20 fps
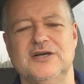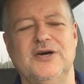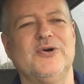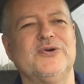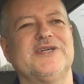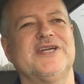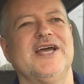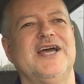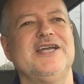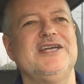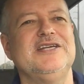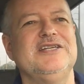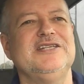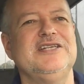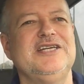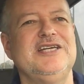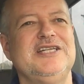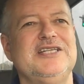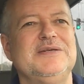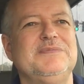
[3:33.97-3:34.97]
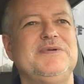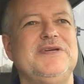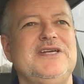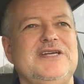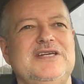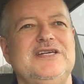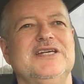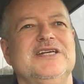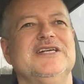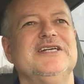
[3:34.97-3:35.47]
okay, you need to
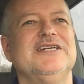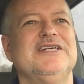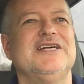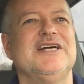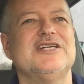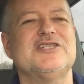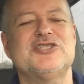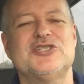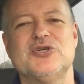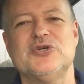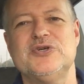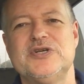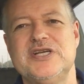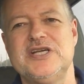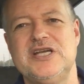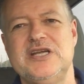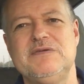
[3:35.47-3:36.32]
be asserting